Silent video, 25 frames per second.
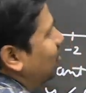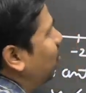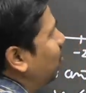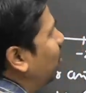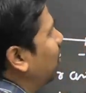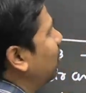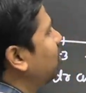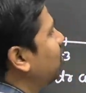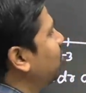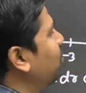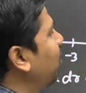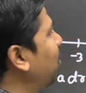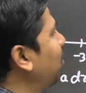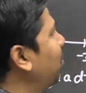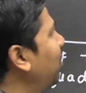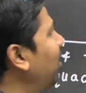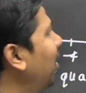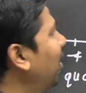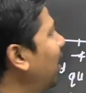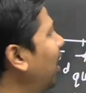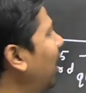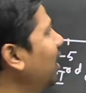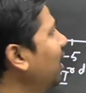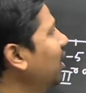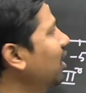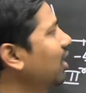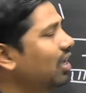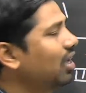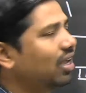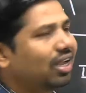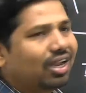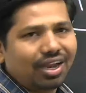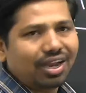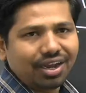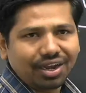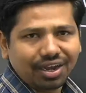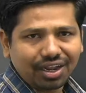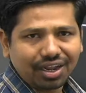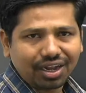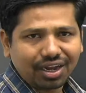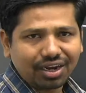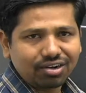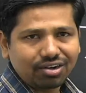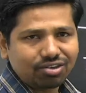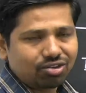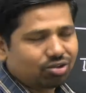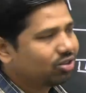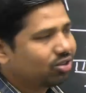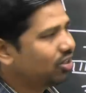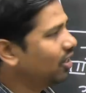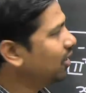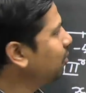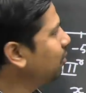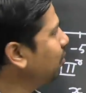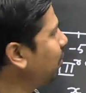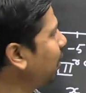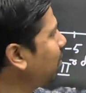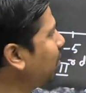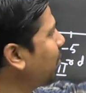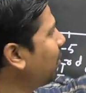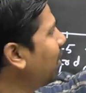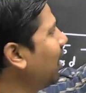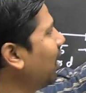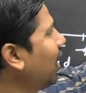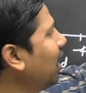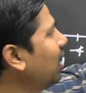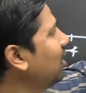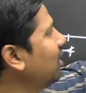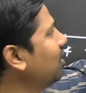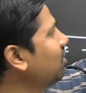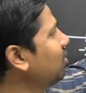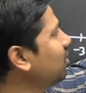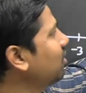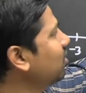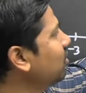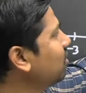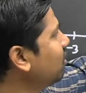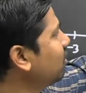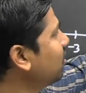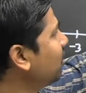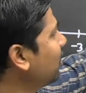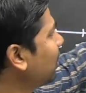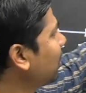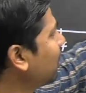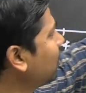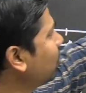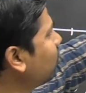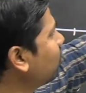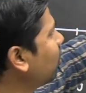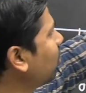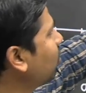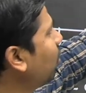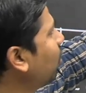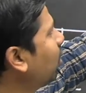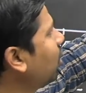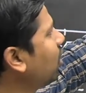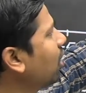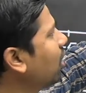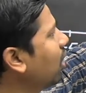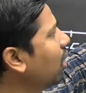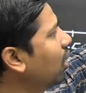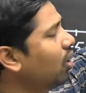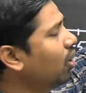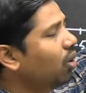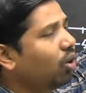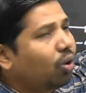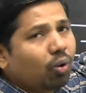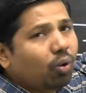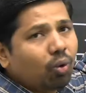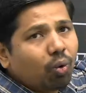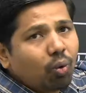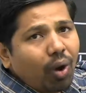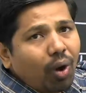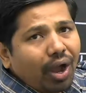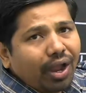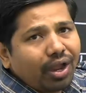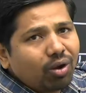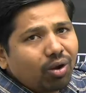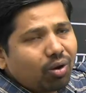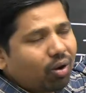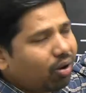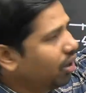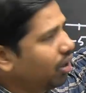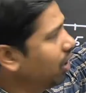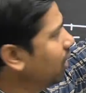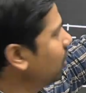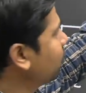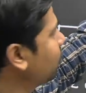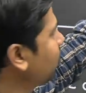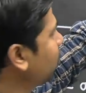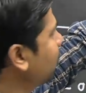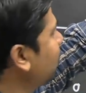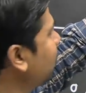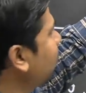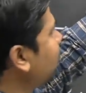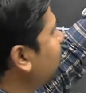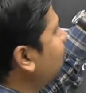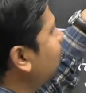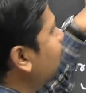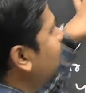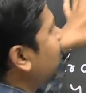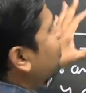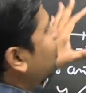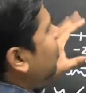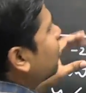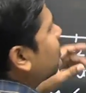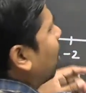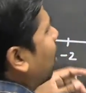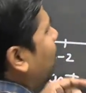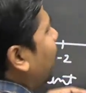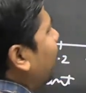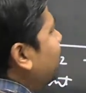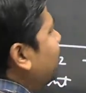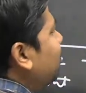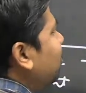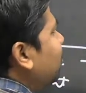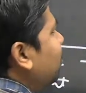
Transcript: What is perpendicular line indicates? So that perpendicular line distance indicates your what y coordinate. So this how much